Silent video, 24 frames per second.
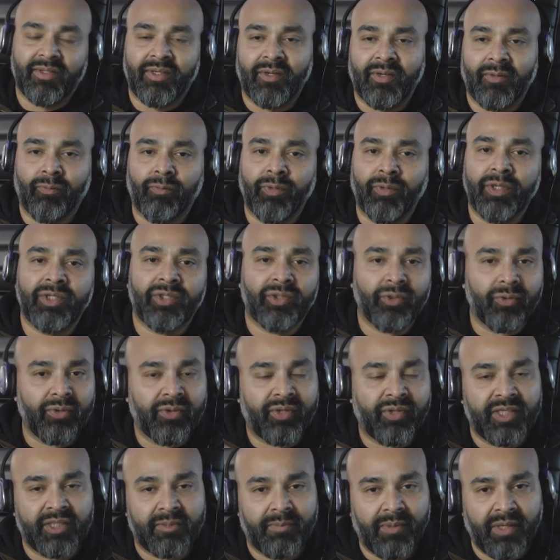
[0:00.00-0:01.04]
We
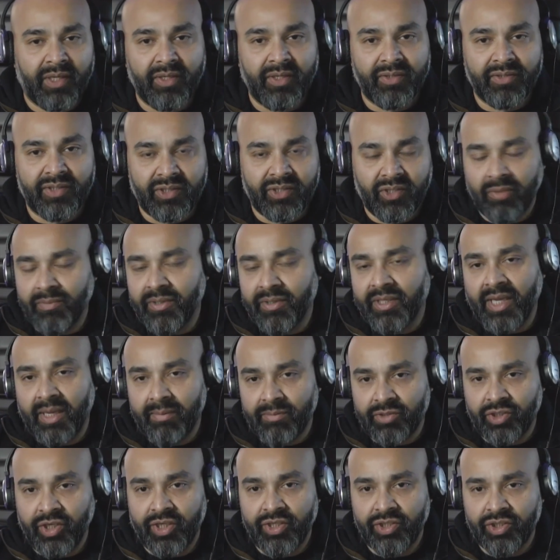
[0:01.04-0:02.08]
do things because it's going to be
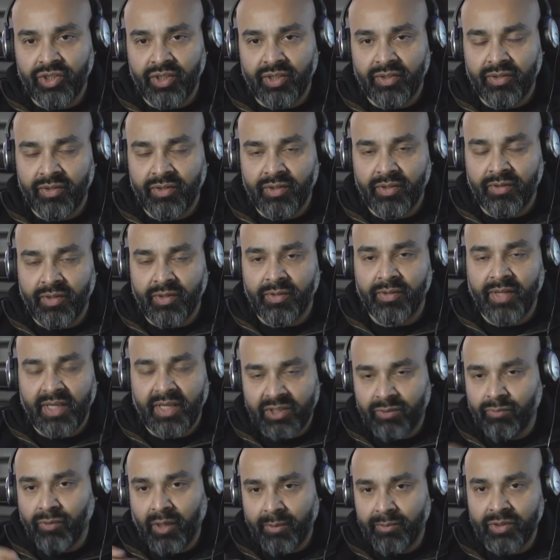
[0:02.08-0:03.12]
game changing.
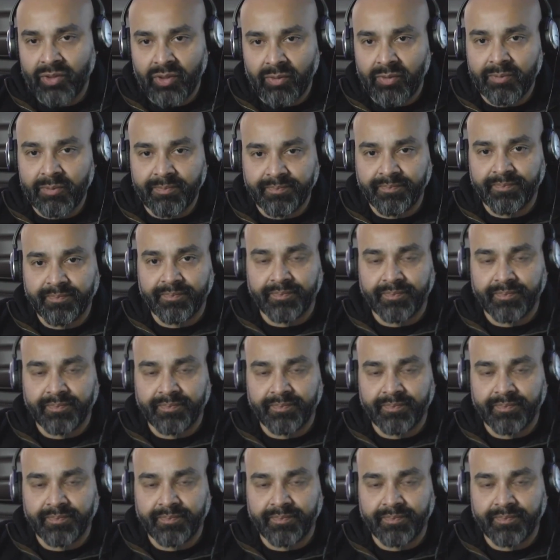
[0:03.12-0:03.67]
That's why we do it.